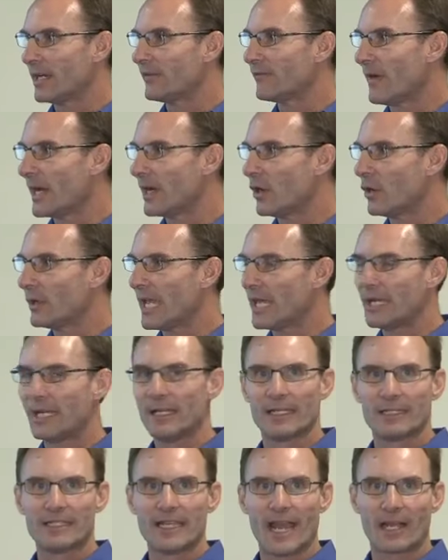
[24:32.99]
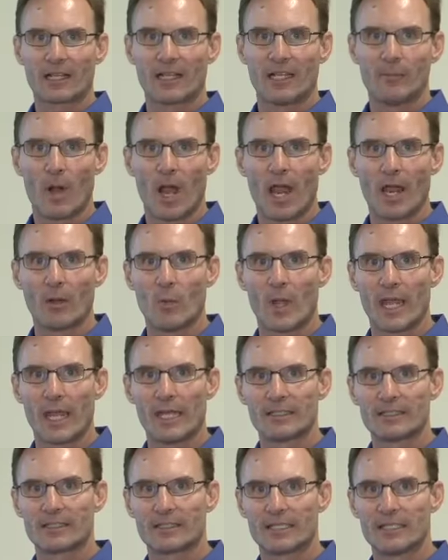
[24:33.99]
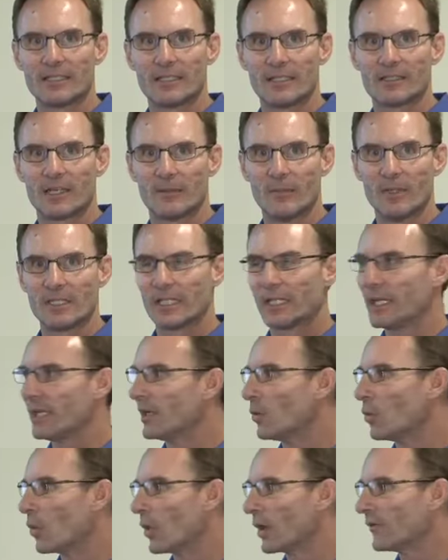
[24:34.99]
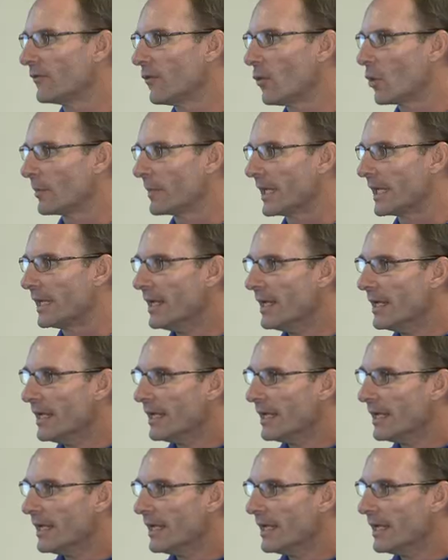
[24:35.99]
If I don't get it exactly my way, the system isn't going to work for me.